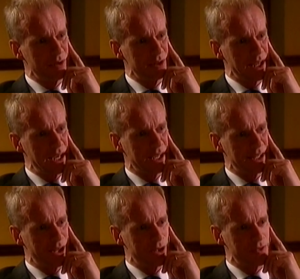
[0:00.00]
taken
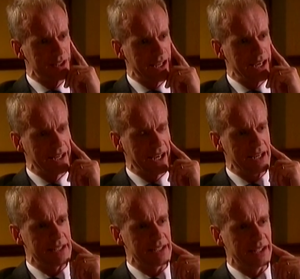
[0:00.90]
out of state
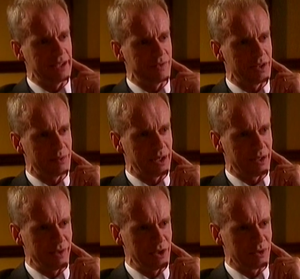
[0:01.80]
hands and given to
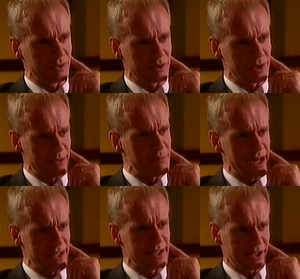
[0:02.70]
individuals. It
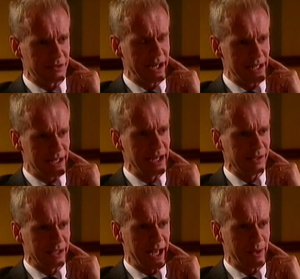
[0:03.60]
matters a great
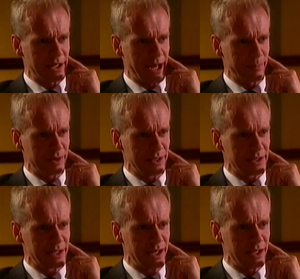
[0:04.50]
deal how it
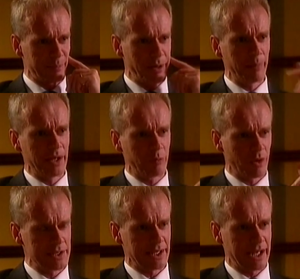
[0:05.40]
happens. The public
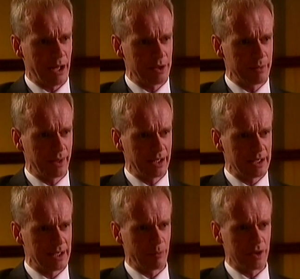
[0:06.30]
wants
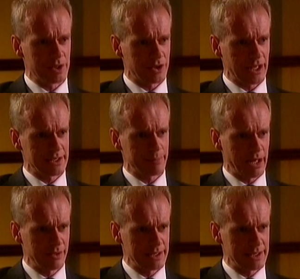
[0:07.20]
accountability, it wants
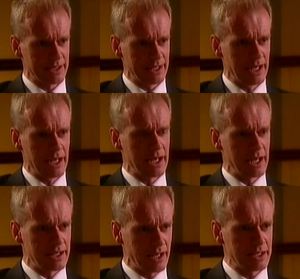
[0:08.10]
transparency.
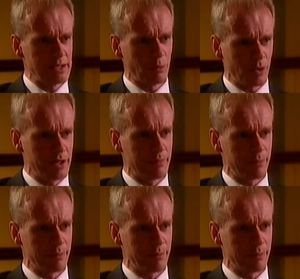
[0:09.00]
It doesn't want